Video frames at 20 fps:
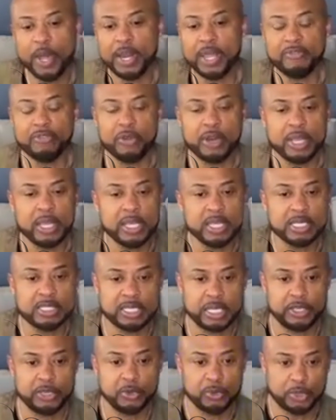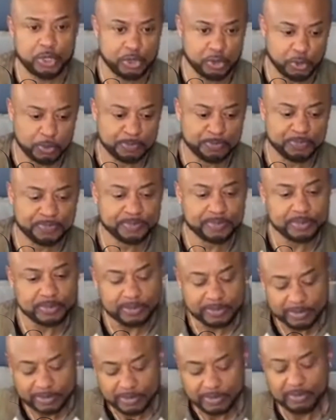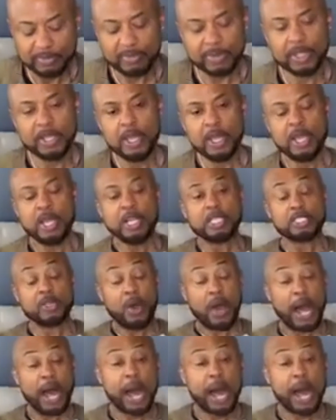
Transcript: whatever it is that you do. So